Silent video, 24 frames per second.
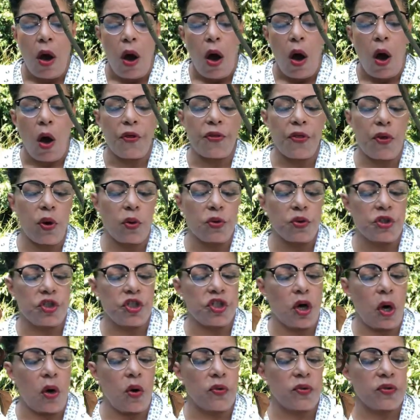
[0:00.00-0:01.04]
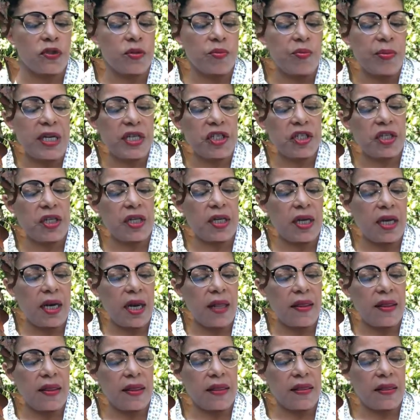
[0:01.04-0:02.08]
Although Jones mentioned
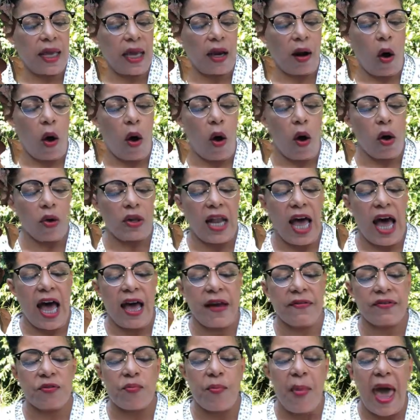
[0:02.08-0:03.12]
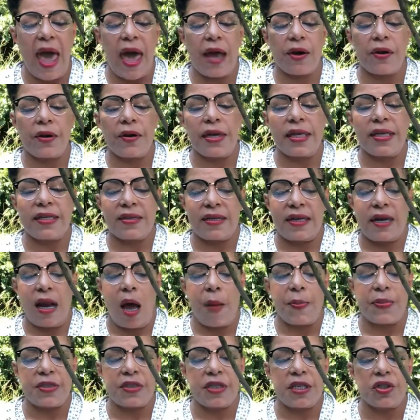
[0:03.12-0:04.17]
that all lives matter is in
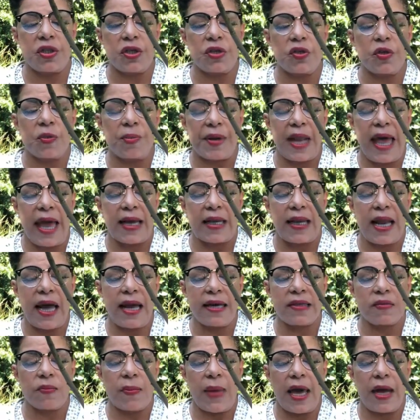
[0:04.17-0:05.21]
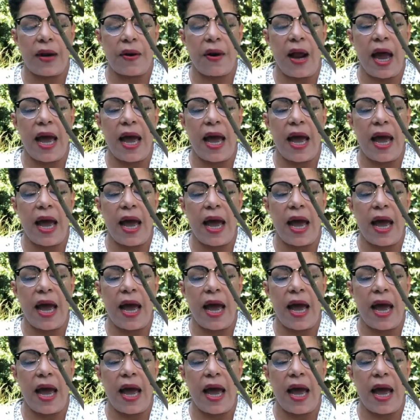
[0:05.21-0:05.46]
opposition to Black Lives Matter,